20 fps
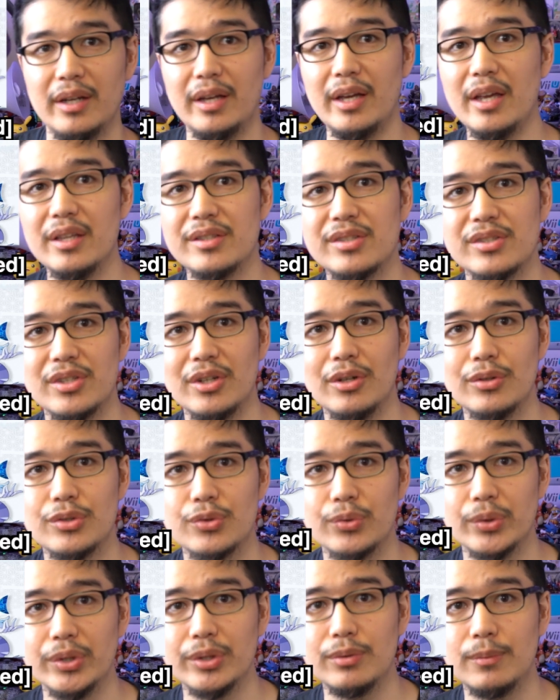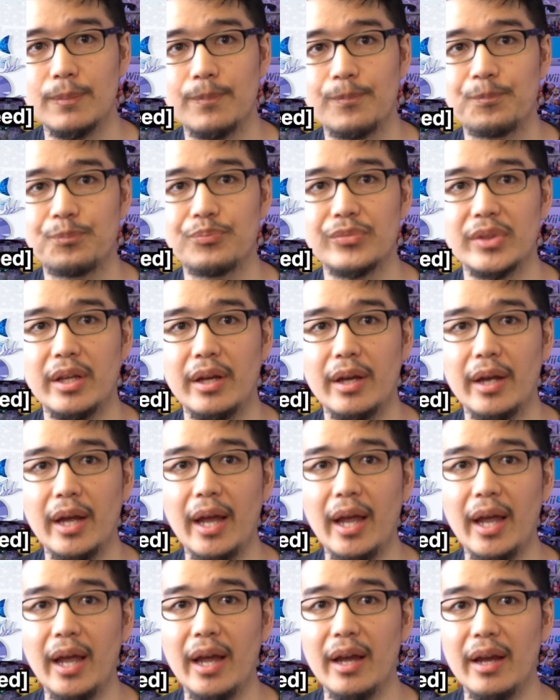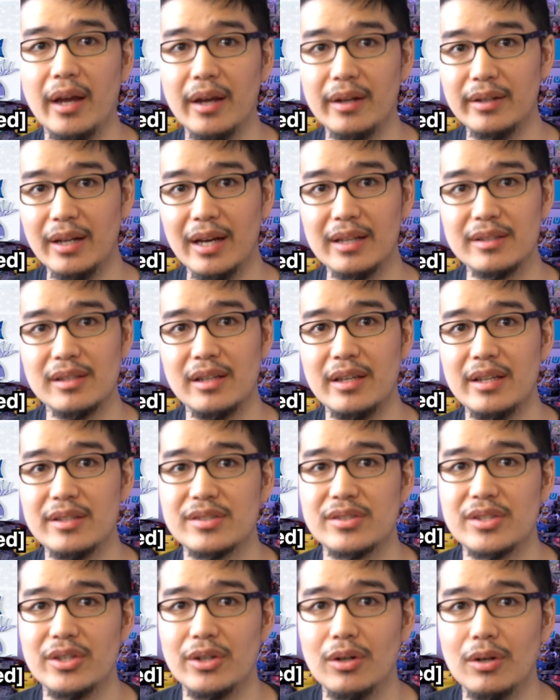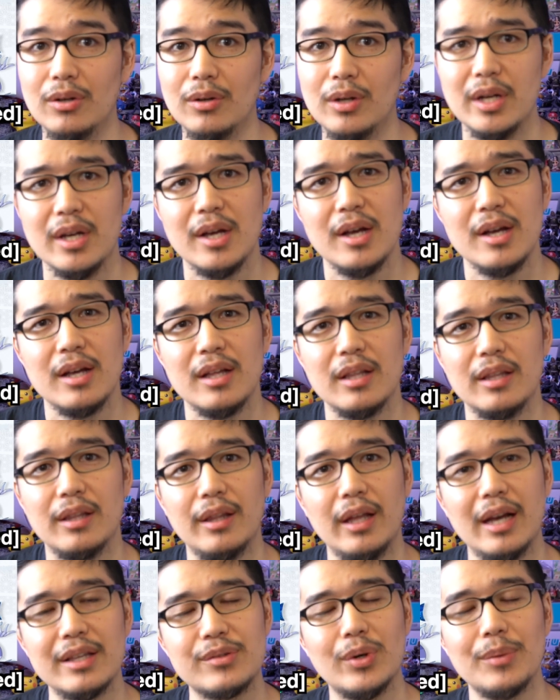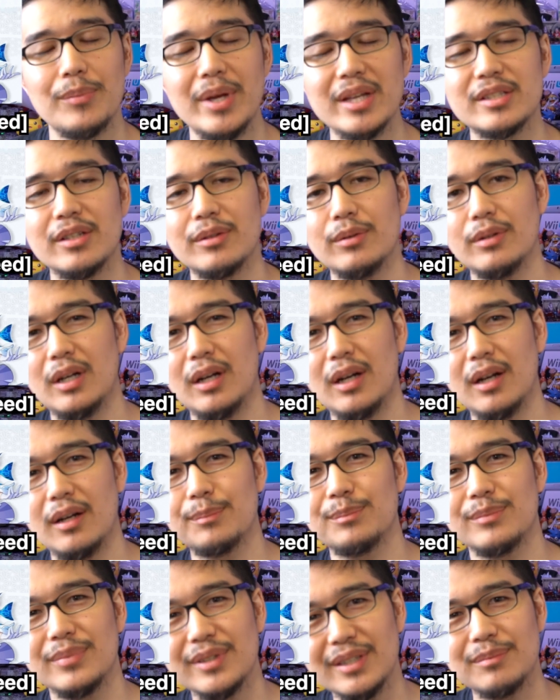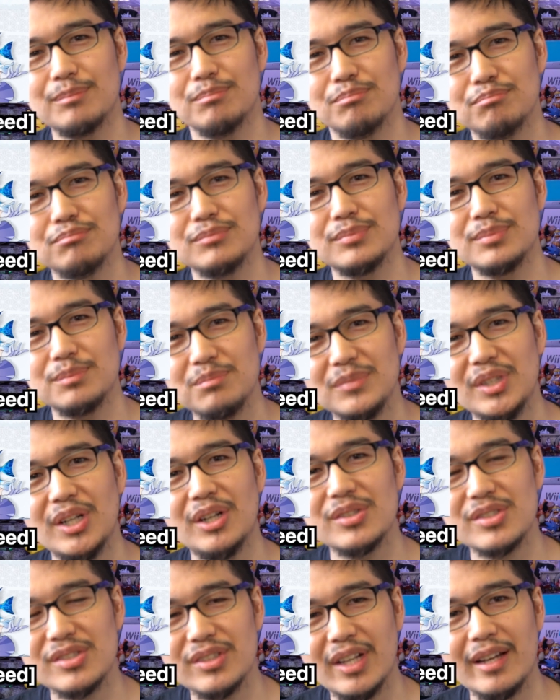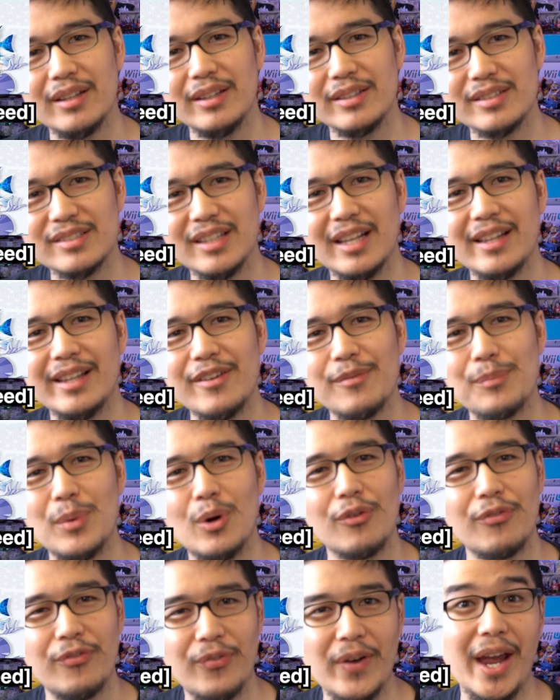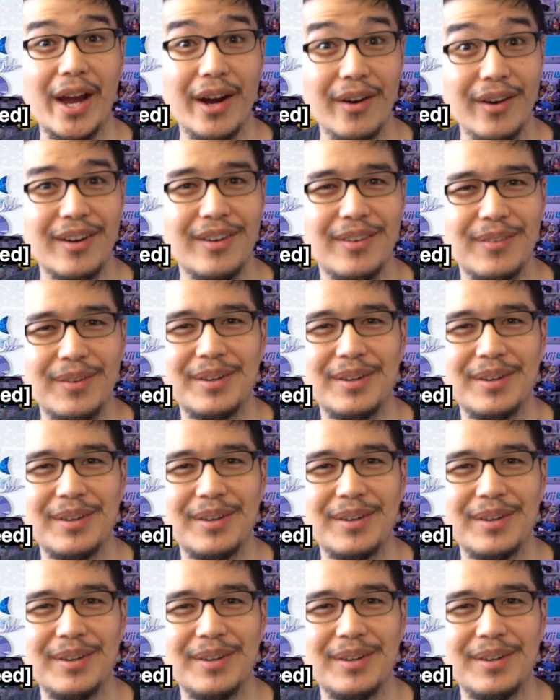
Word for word: is still true, and that is still that's what makes it uh, you know slight, slightly more fair